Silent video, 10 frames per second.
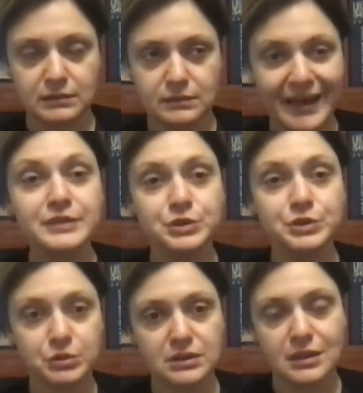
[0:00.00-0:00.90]

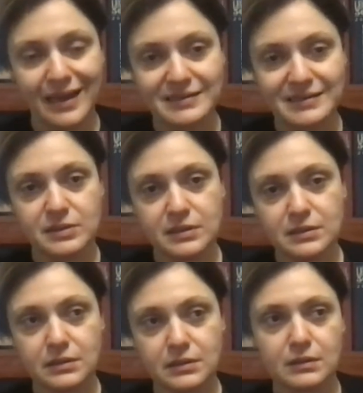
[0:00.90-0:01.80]
actually lasted
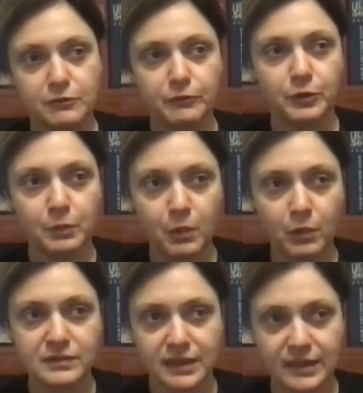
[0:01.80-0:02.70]
for
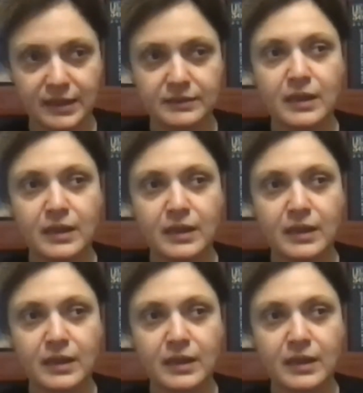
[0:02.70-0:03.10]
more than